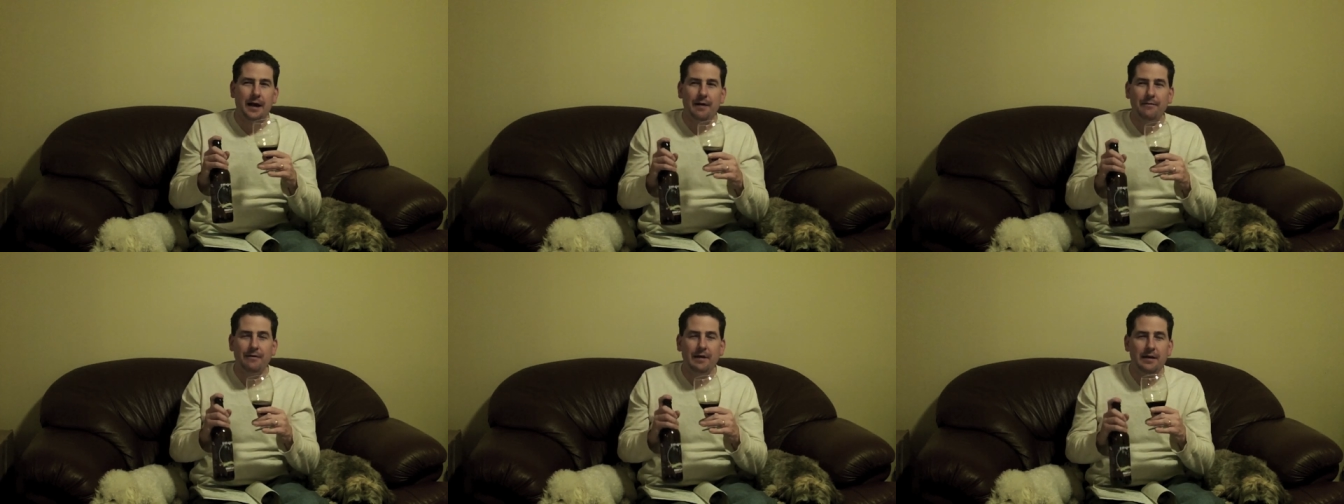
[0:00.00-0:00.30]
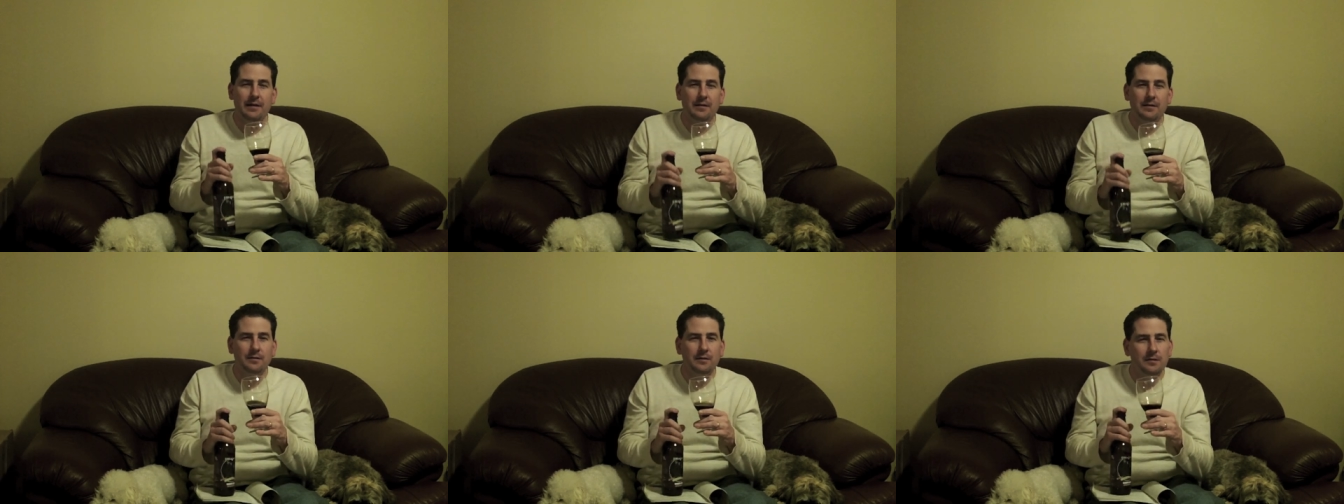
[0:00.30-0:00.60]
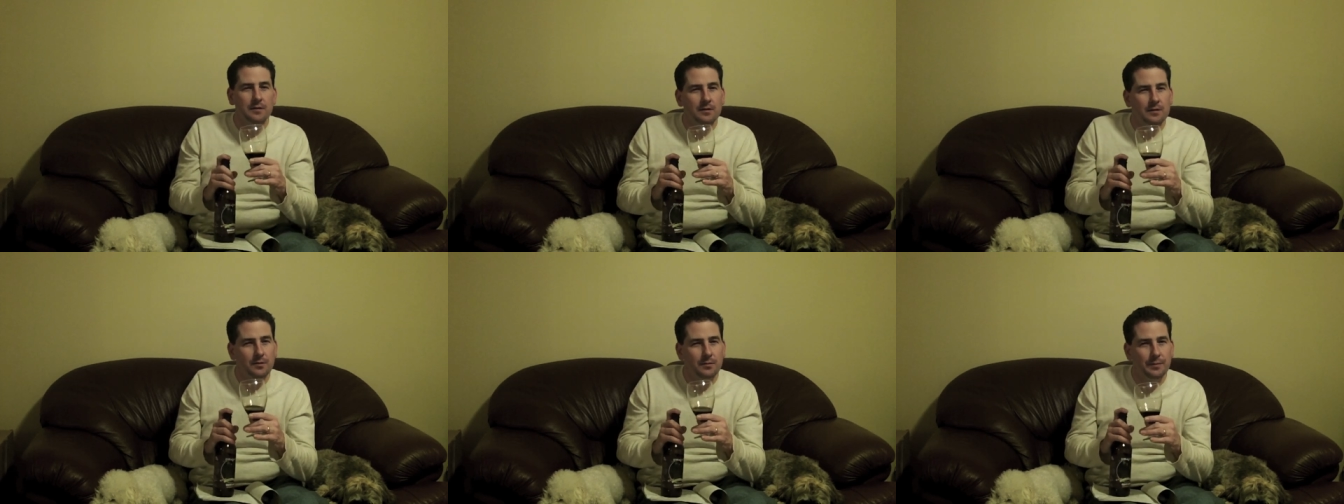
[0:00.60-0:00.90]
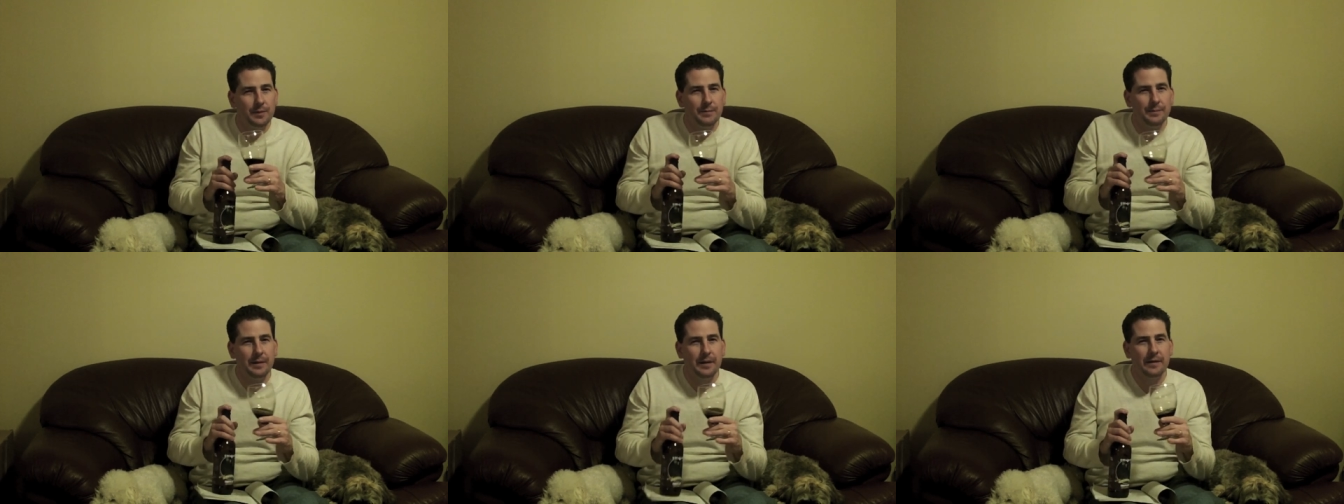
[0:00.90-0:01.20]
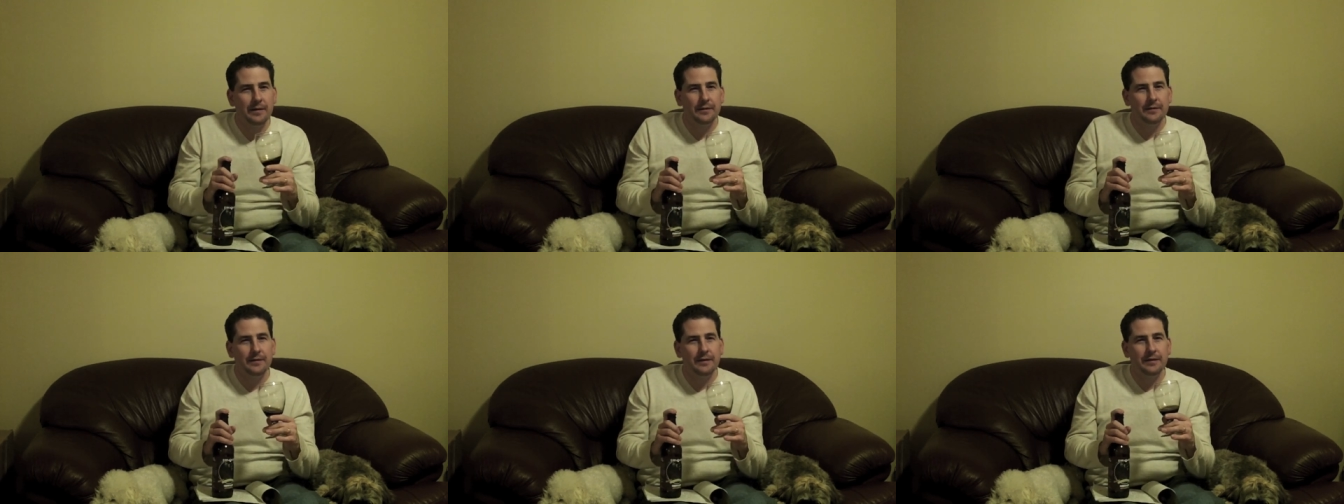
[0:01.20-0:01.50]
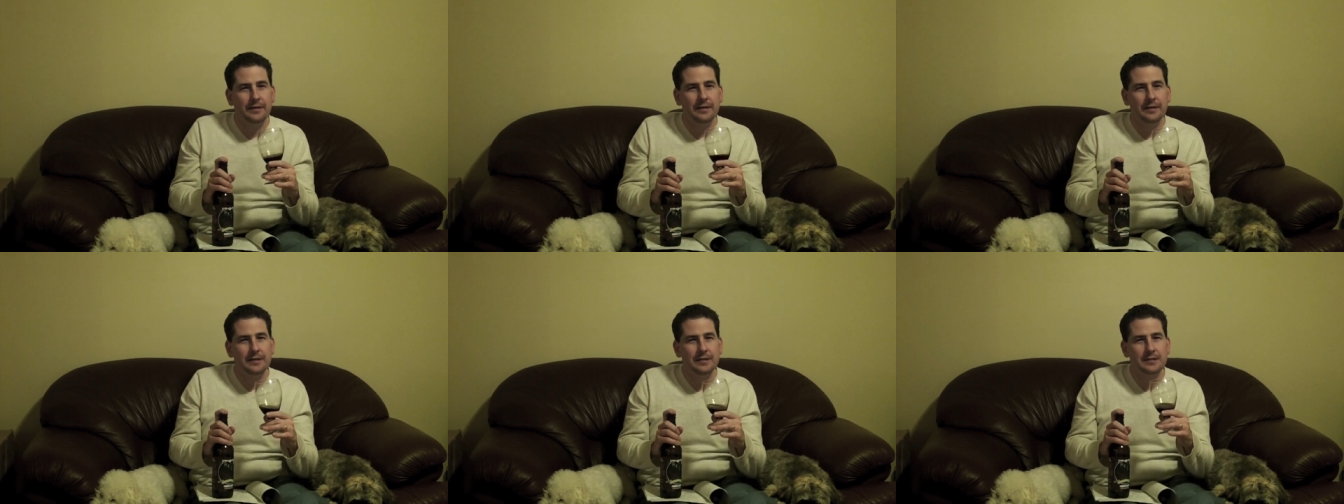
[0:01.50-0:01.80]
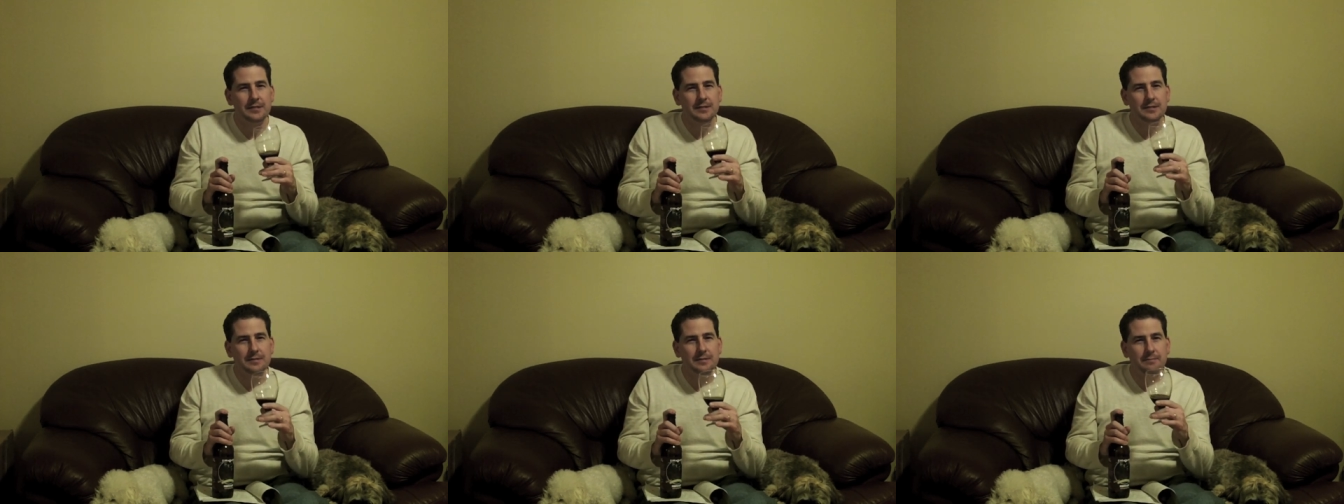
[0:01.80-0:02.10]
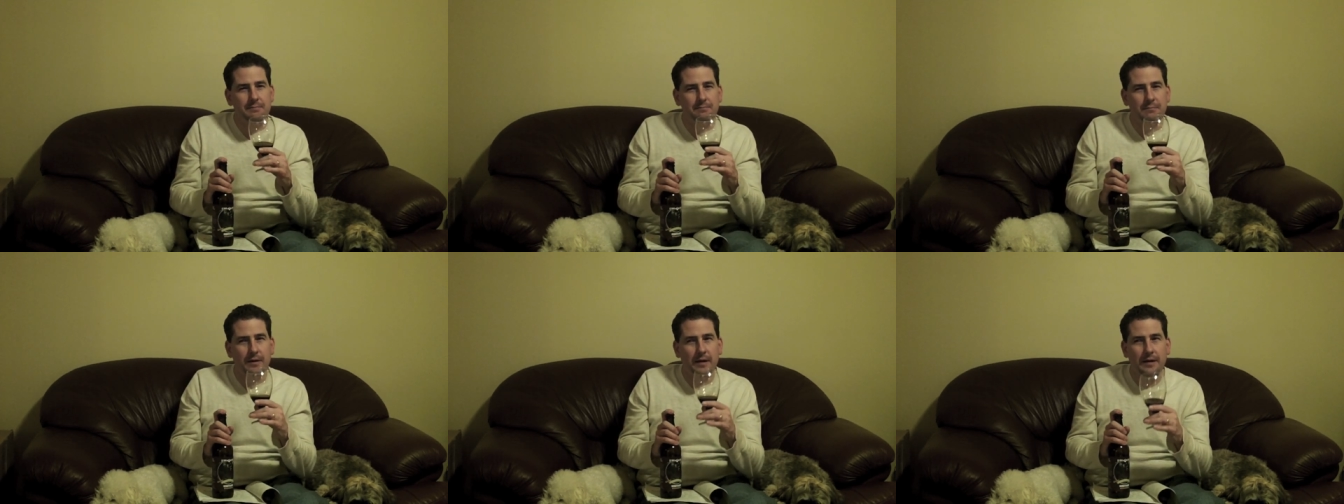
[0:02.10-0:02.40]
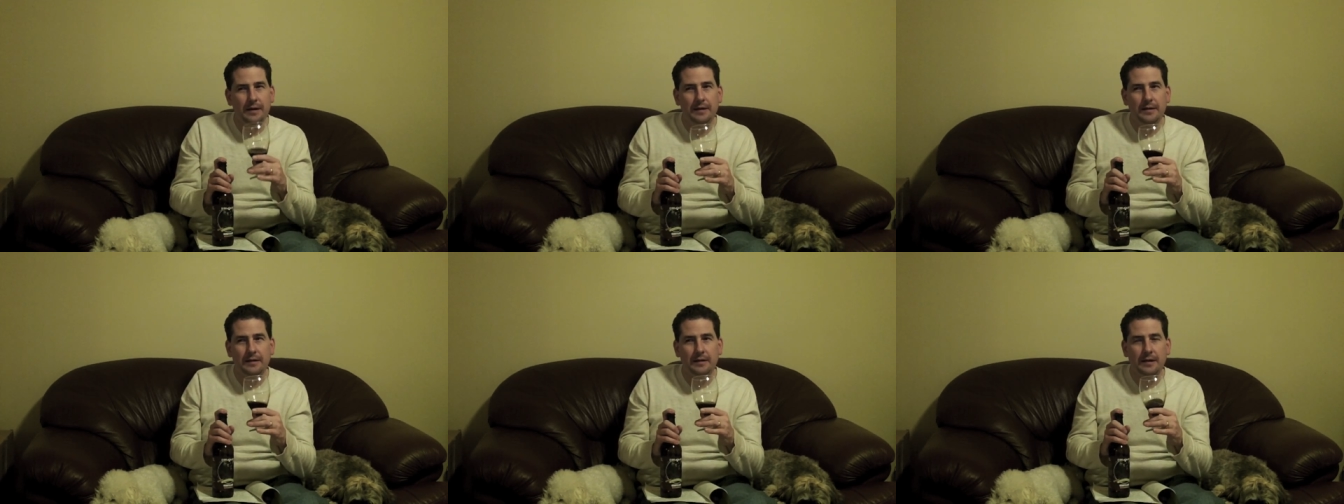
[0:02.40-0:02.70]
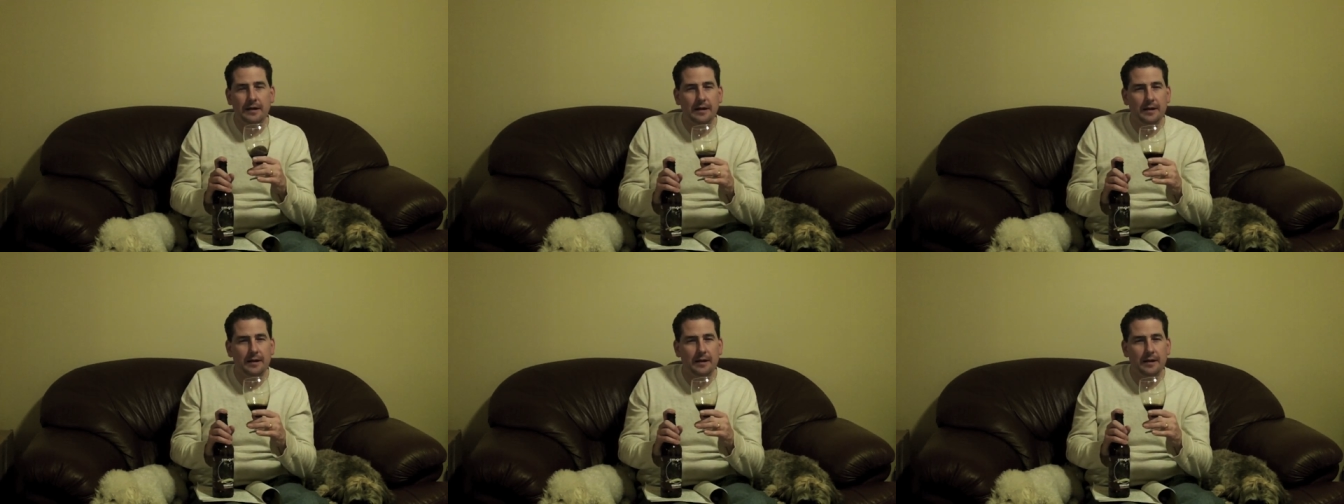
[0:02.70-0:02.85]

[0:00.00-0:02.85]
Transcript: I've had a little bit better than this, but